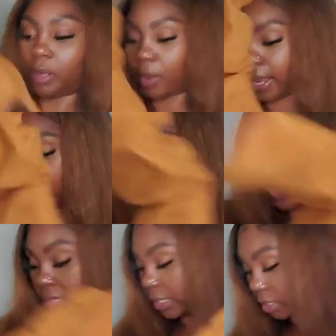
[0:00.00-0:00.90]
Okay, and I
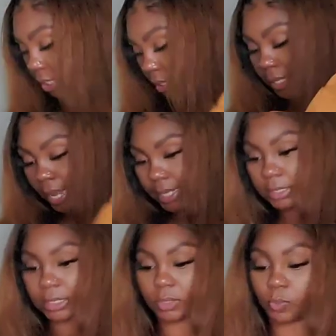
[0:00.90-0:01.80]
think these are gonna be eights
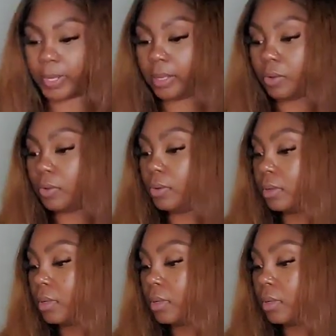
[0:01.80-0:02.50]
as well.